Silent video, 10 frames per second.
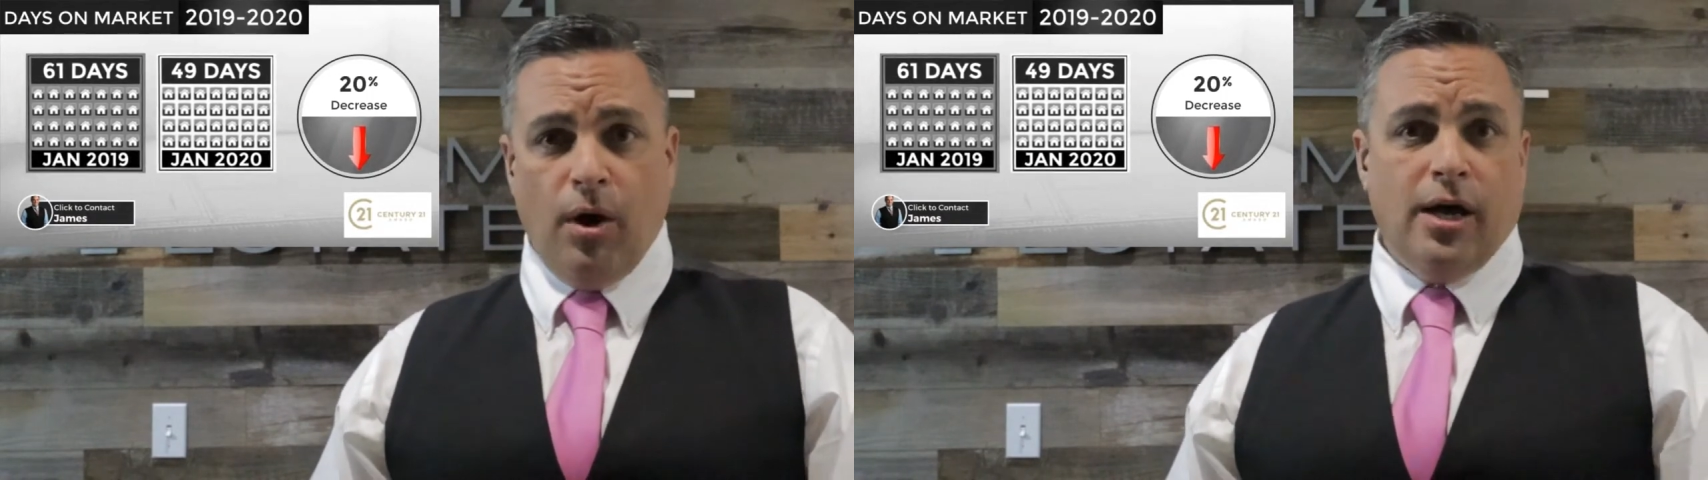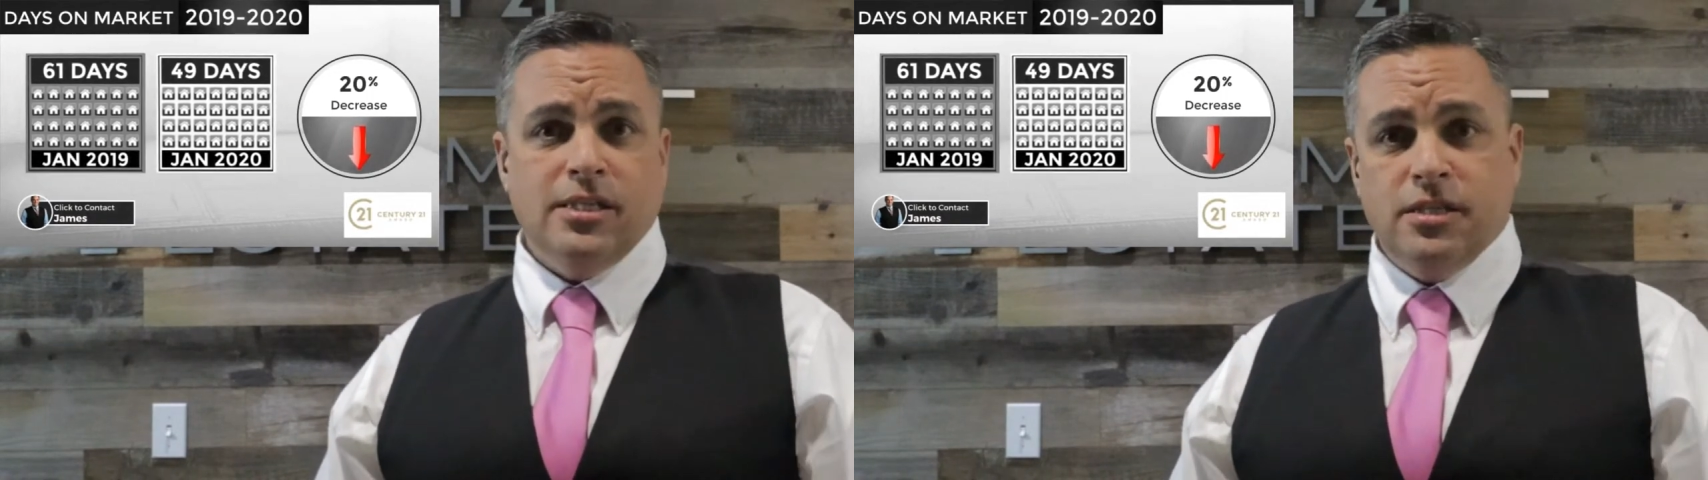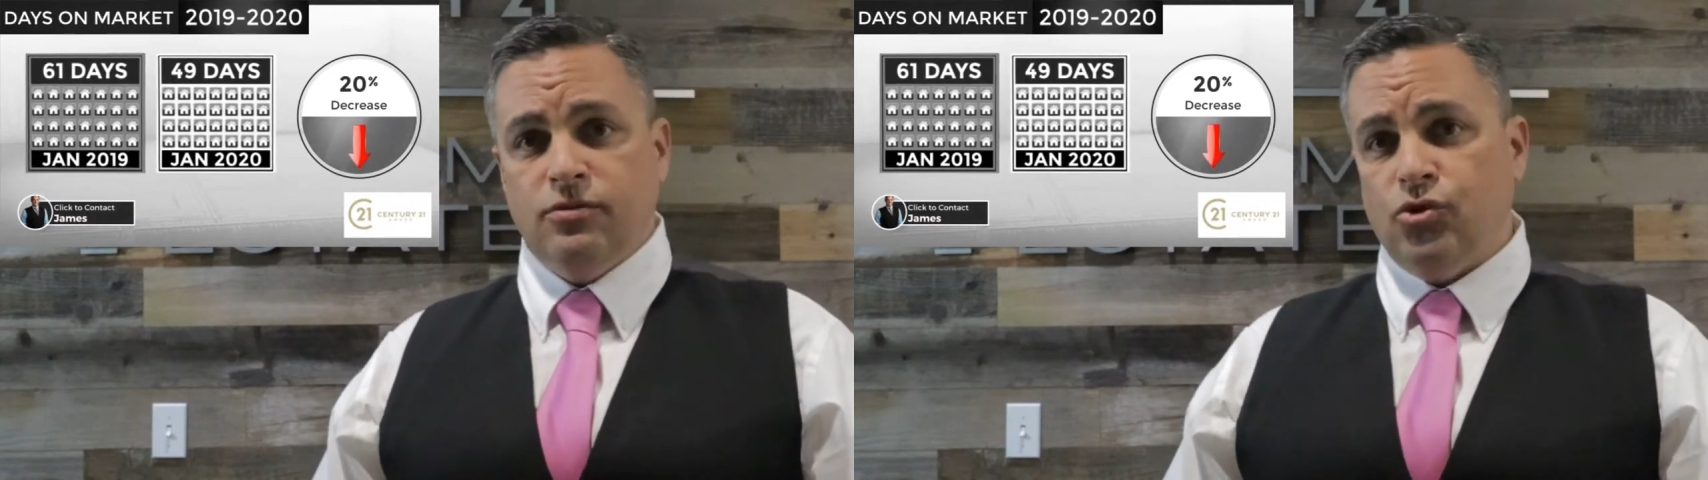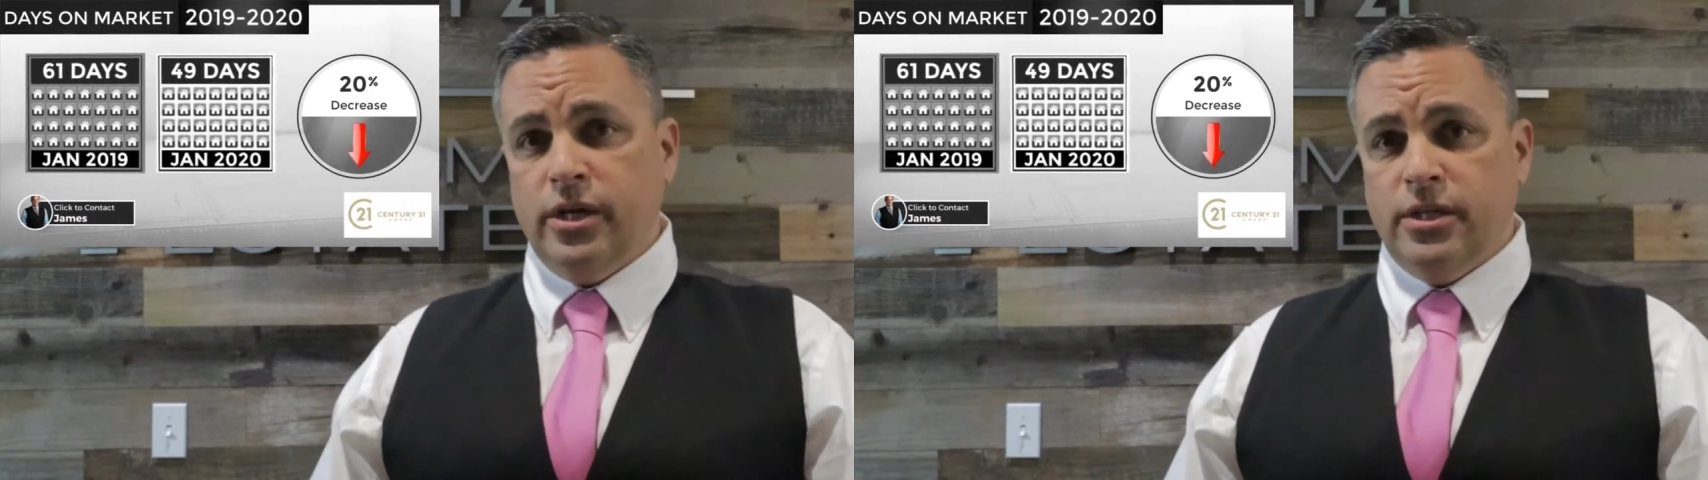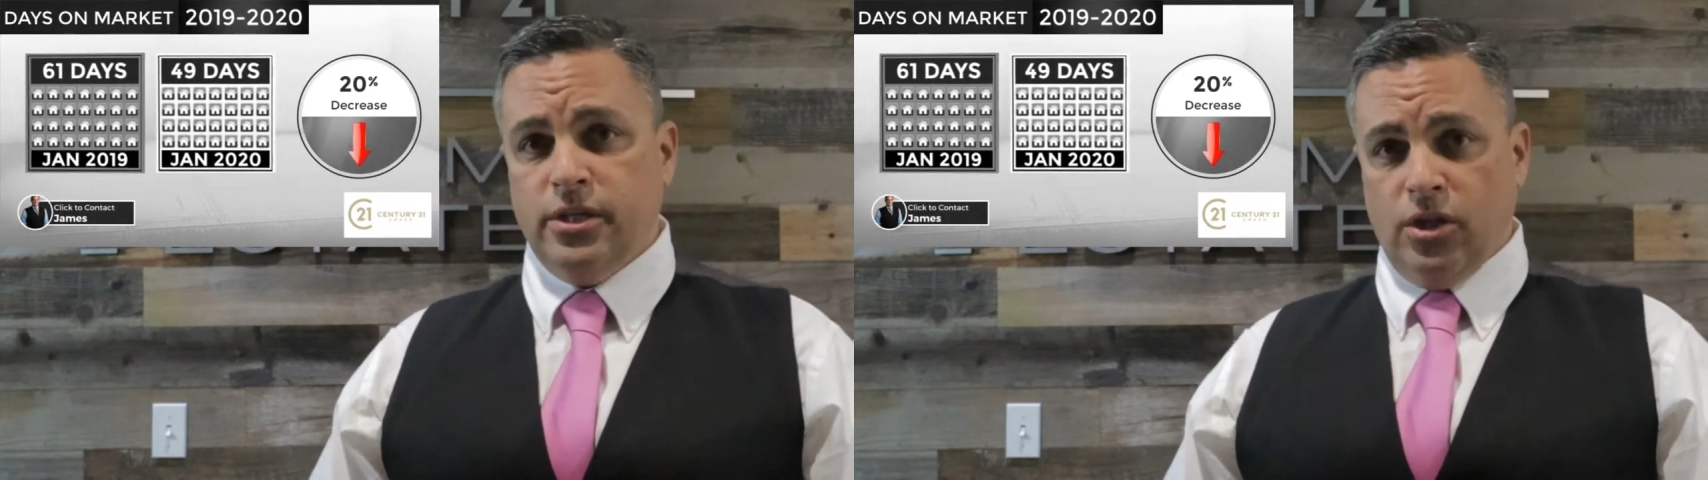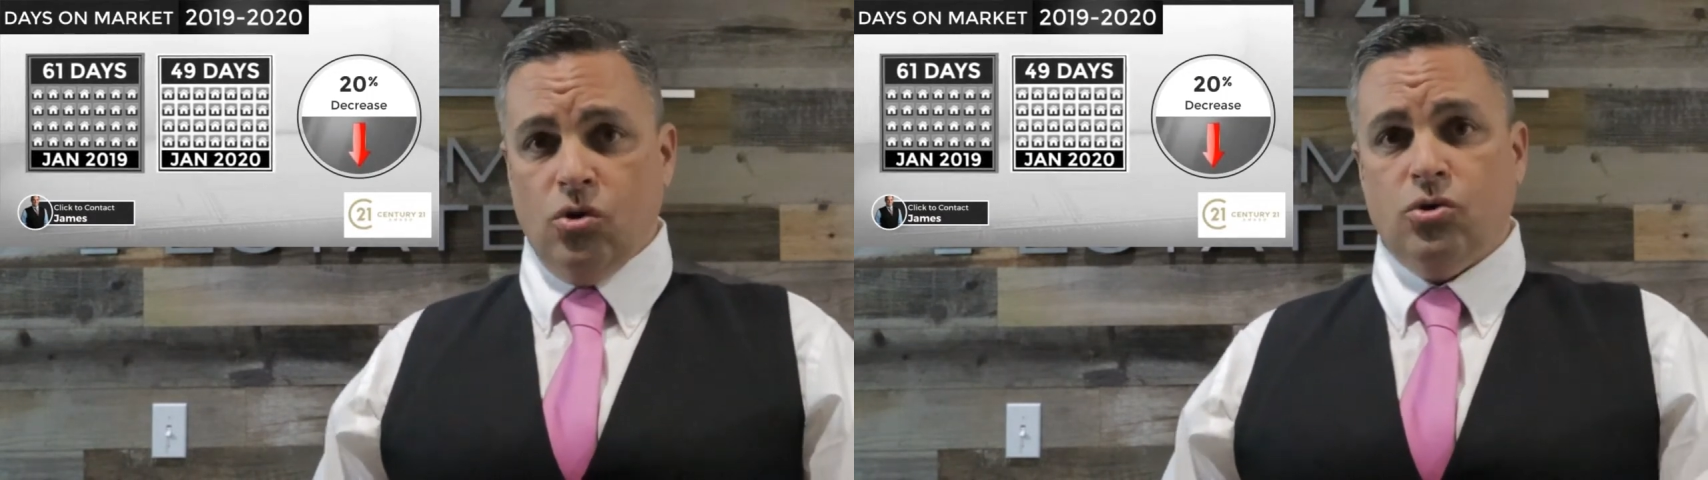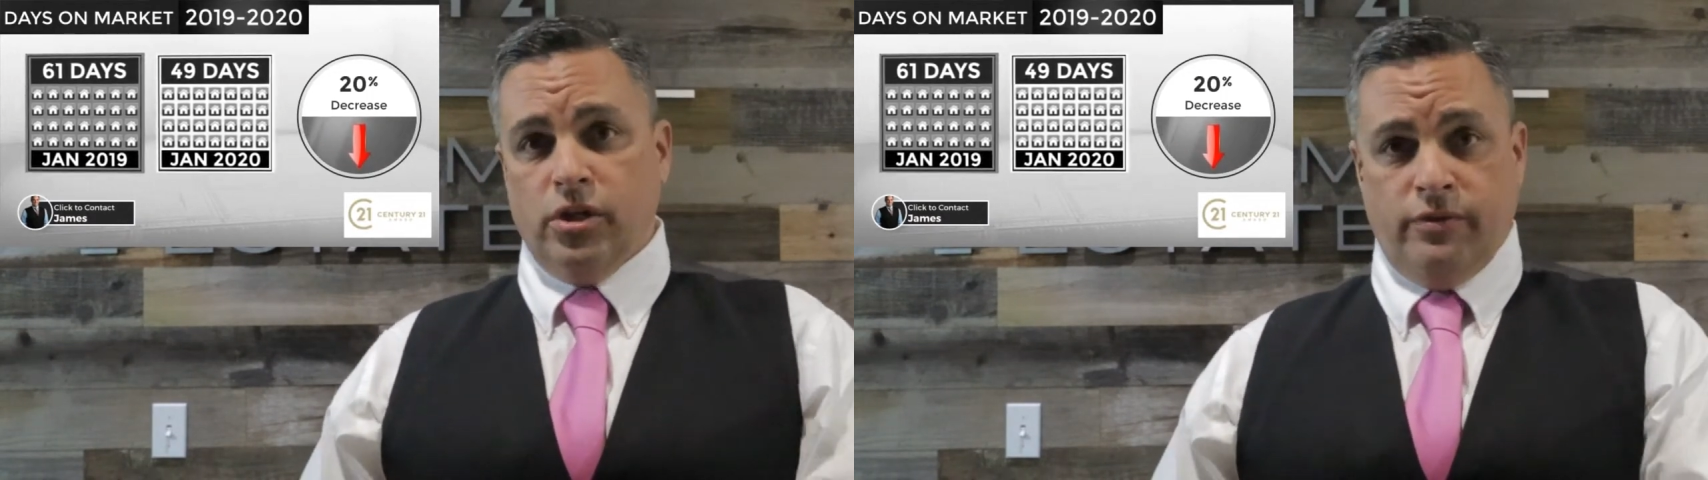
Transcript: positive trend in the local